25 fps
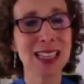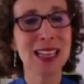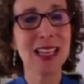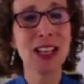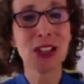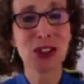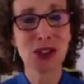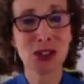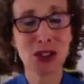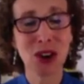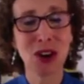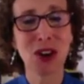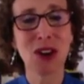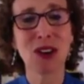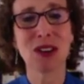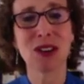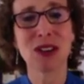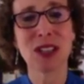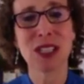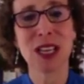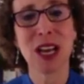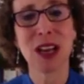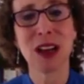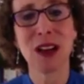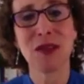saw
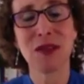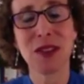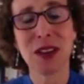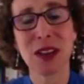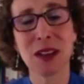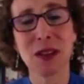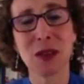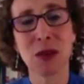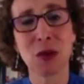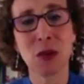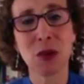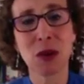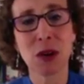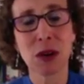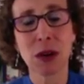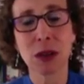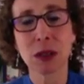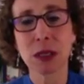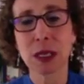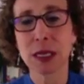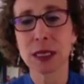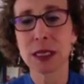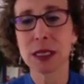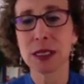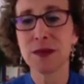herself in the world
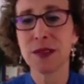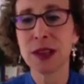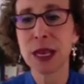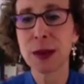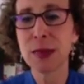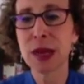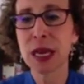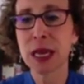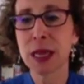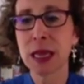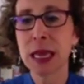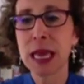as female.